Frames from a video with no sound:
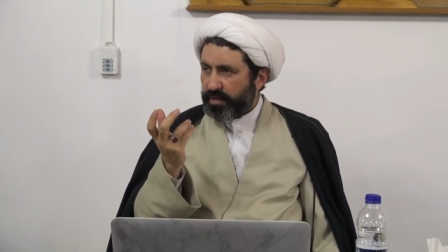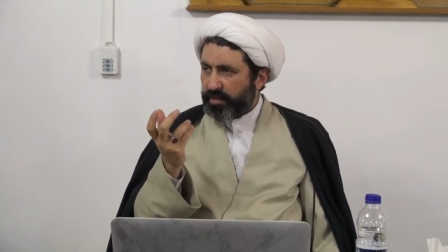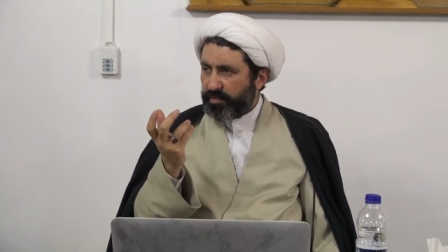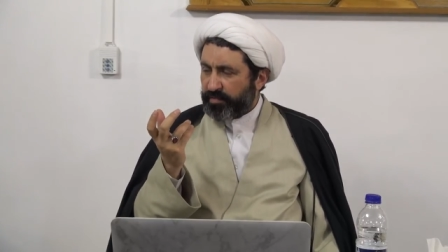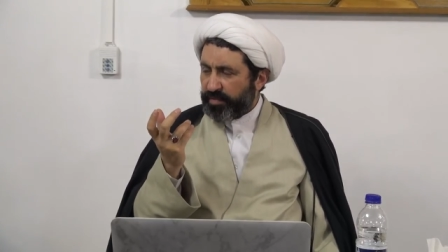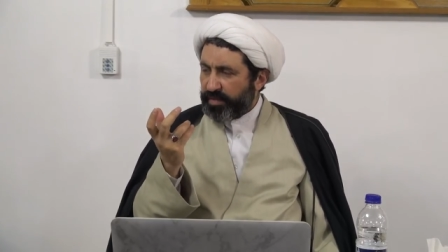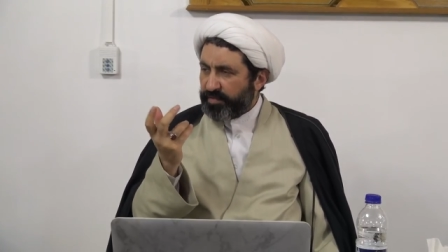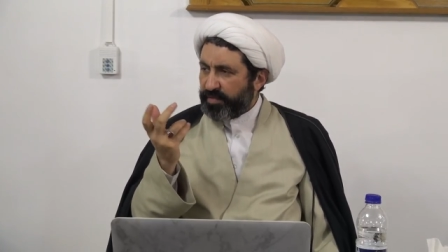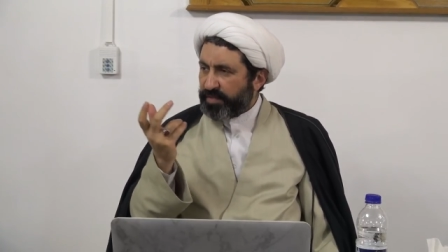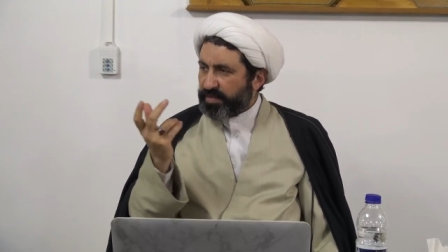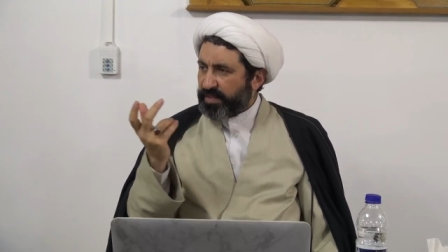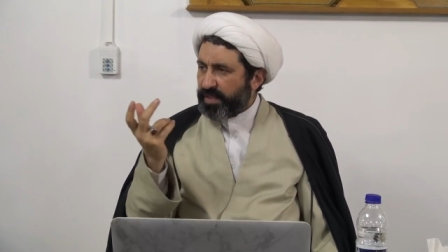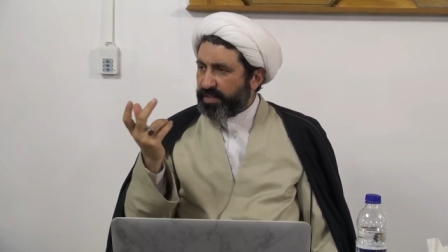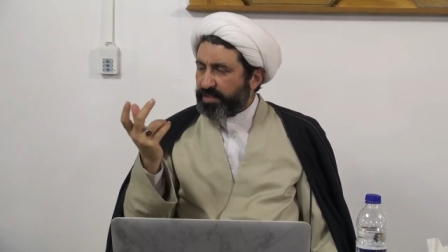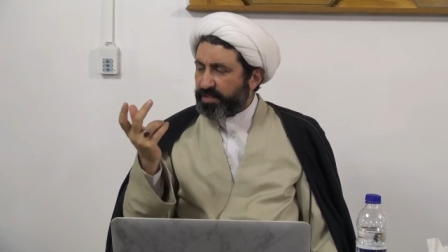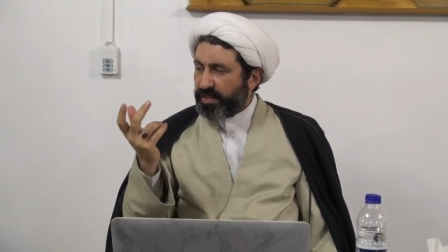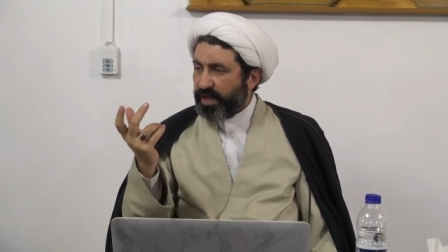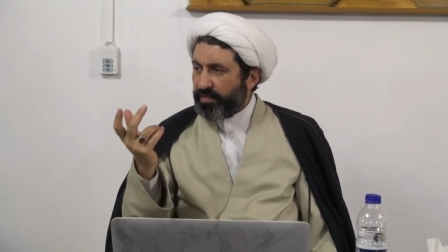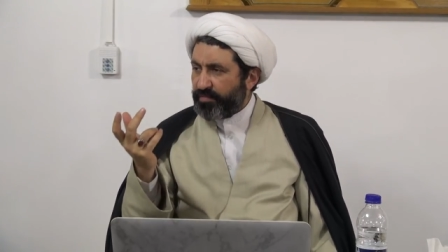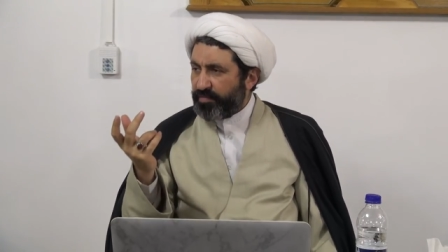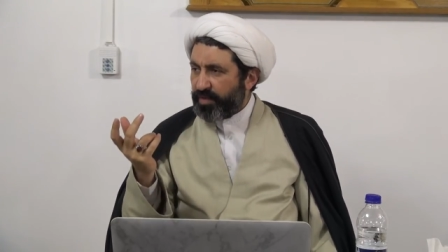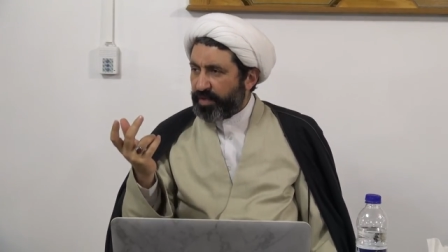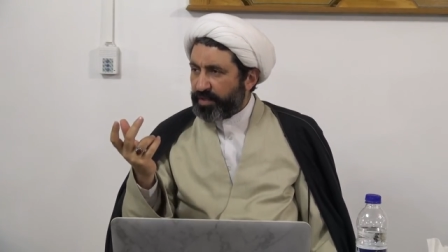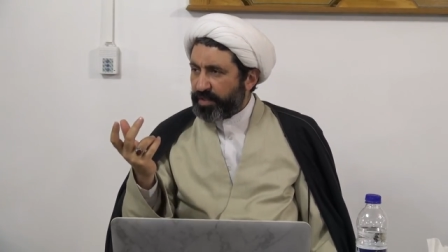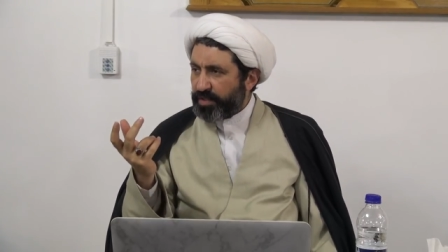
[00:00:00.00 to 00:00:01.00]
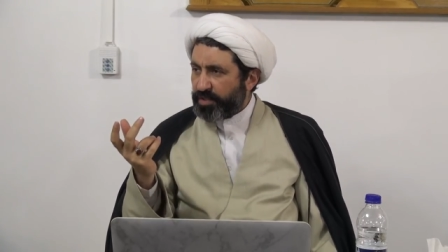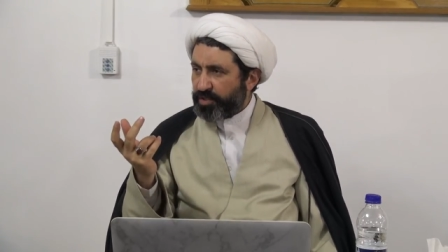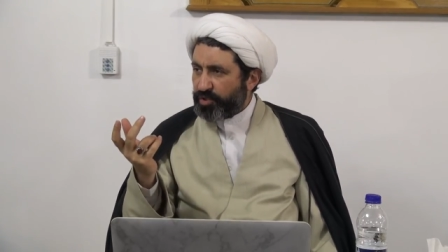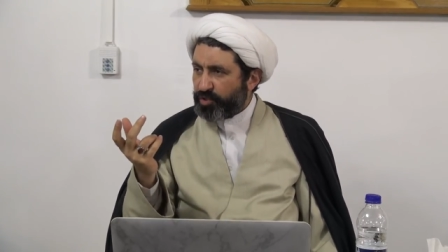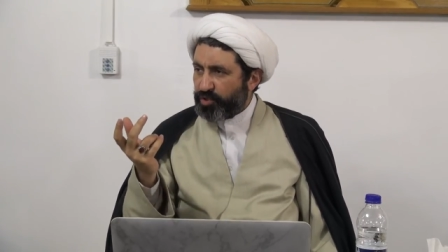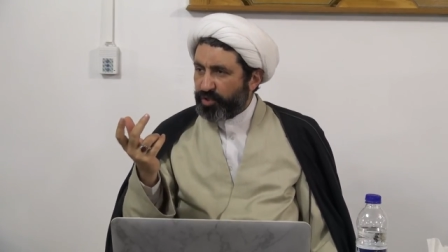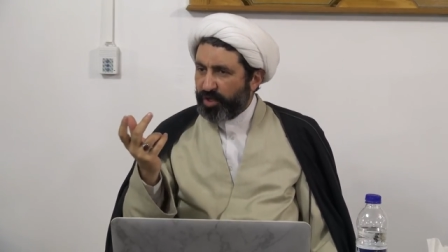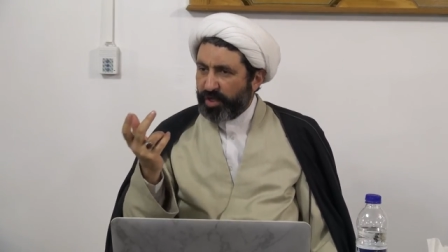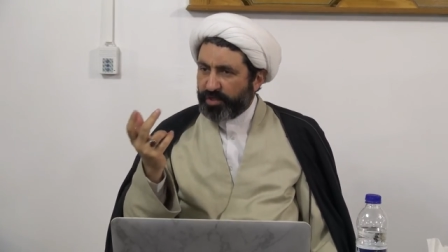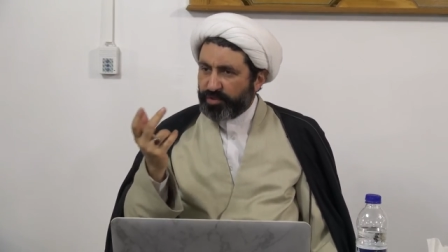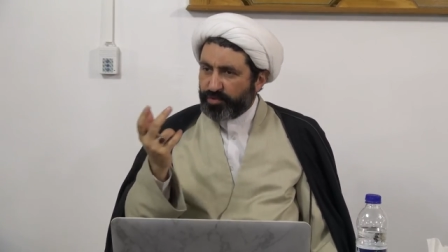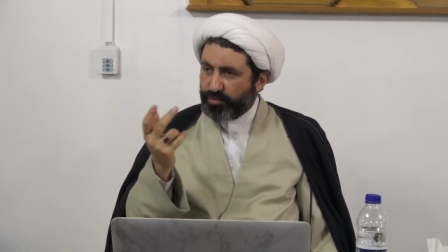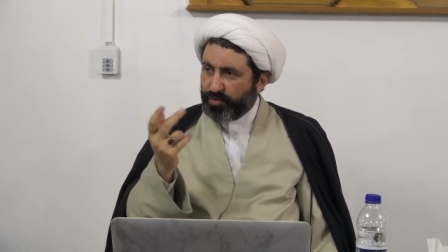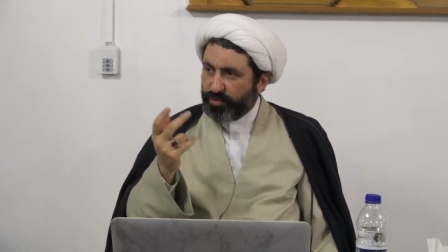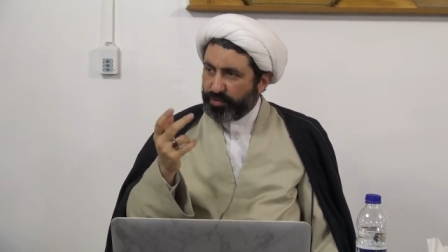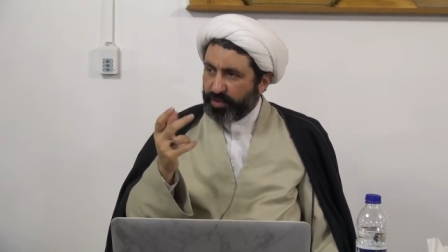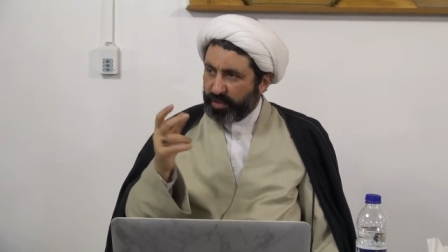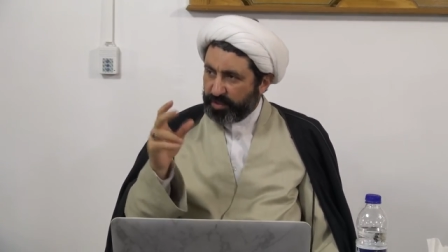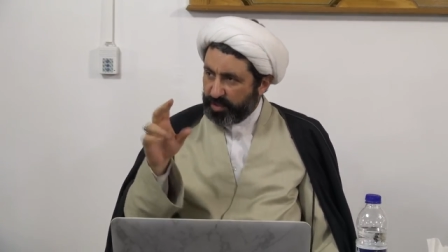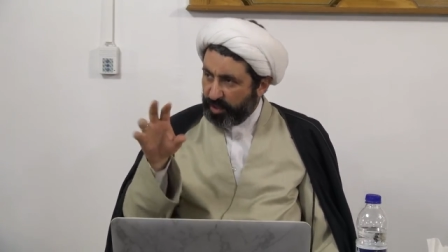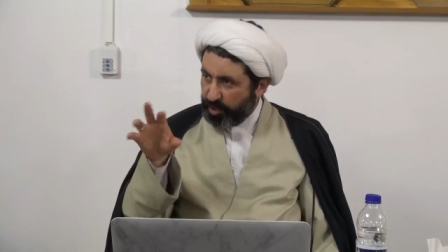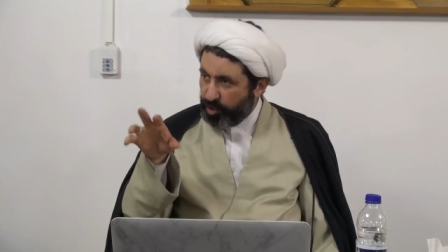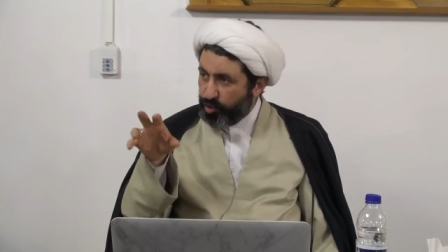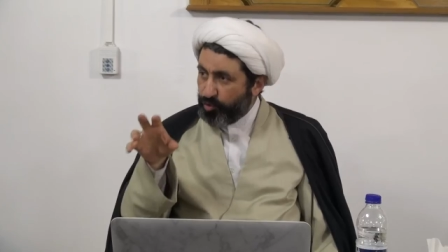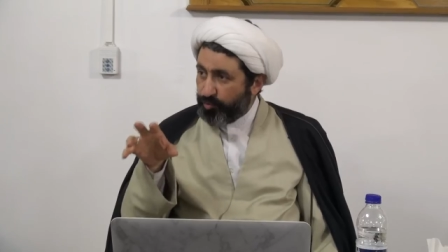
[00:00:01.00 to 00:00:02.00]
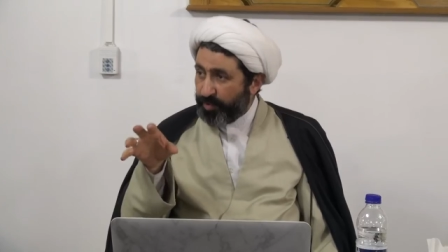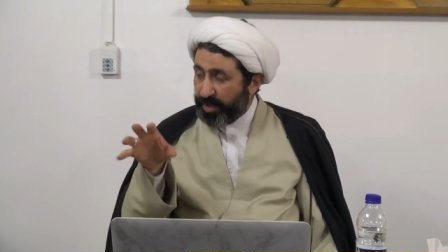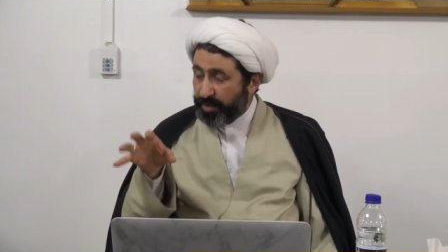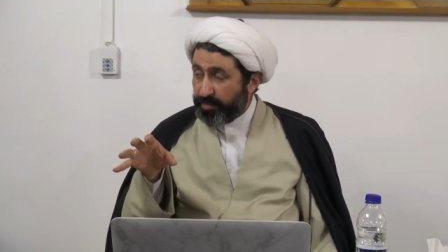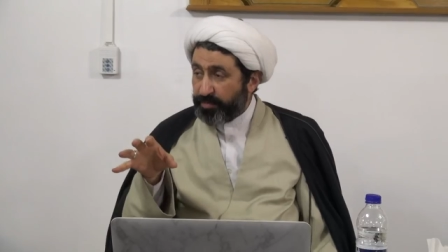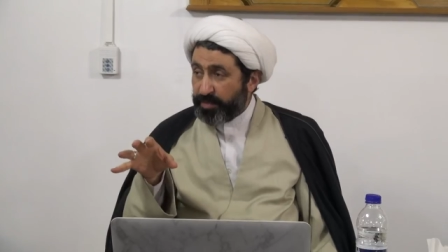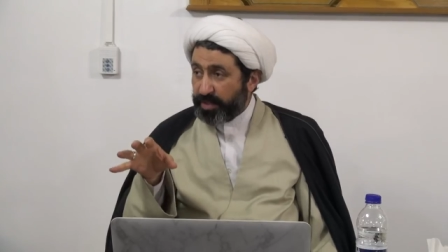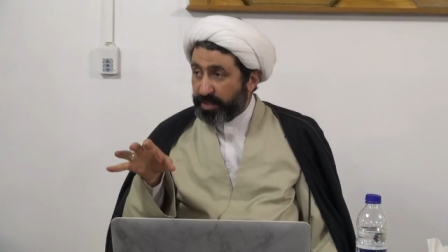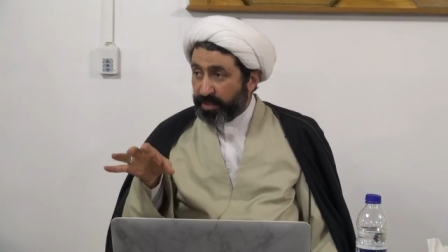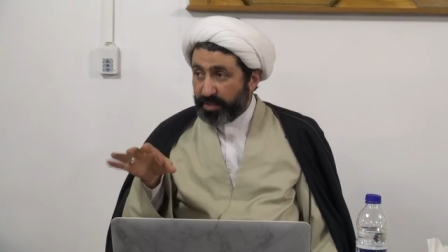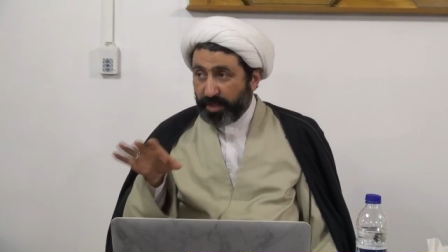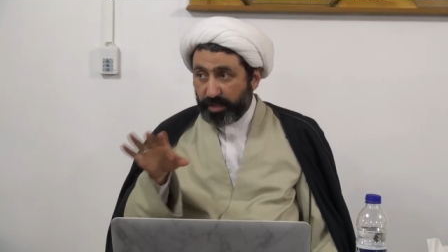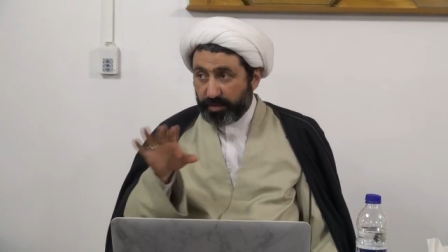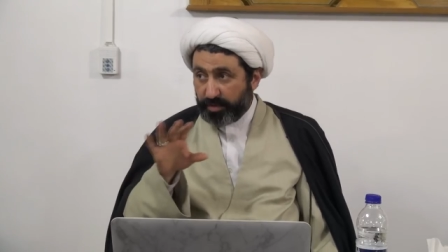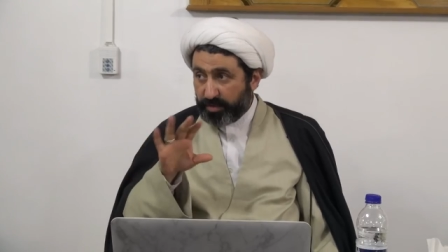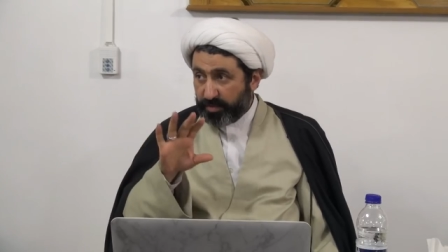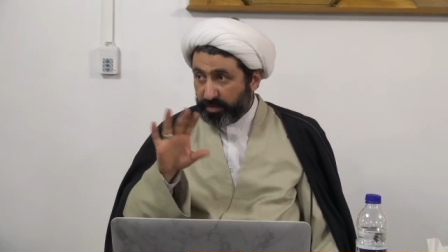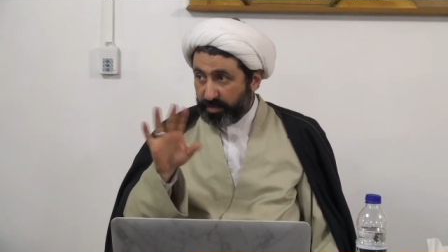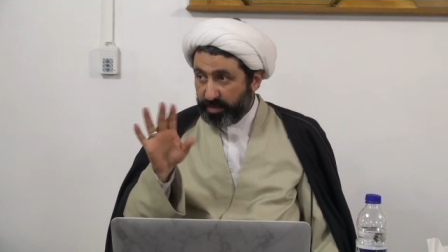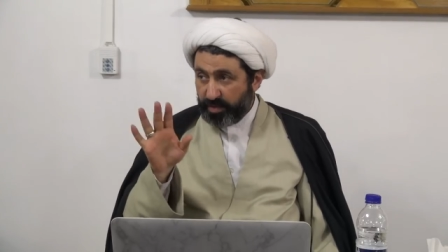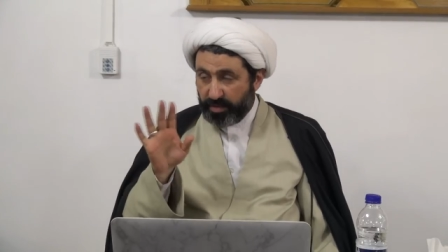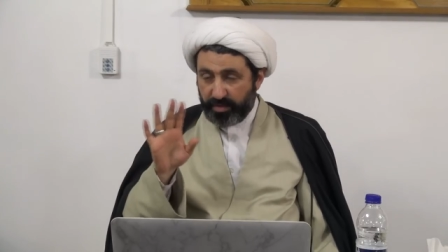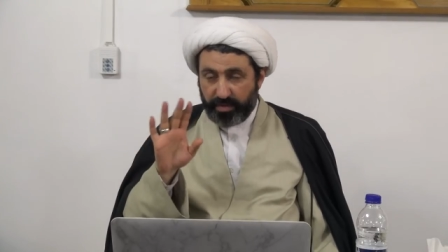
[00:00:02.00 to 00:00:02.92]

when we say someone is just or not a human being not